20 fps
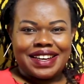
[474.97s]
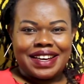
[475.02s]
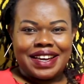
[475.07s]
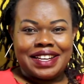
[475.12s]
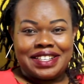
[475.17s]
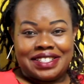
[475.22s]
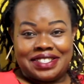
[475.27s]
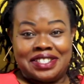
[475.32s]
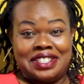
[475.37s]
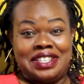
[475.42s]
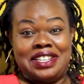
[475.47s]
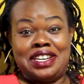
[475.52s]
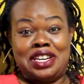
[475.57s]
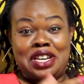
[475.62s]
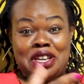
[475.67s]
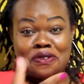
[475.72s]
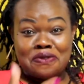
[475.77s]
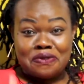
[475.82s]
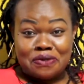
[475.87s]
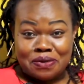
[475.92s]
it really
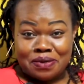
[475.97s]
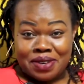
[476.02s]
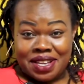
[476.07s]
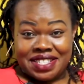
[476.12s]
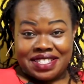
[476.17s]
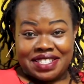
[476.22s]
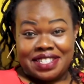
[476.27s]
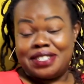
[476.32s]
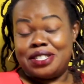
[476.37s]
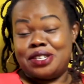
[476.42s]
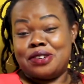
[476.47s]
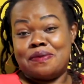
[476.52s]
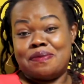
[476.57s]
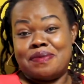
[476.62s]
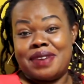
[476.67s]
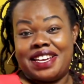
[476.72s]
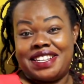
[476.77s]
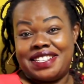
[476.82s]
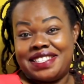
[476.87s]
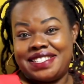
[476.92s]
influences your
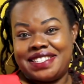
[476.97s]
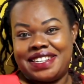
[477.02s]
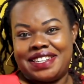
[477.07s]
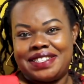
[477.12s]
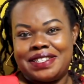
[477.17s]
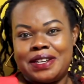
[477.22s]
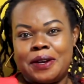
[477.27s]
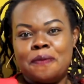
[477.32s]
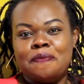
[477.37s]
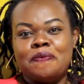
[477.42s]
mindset.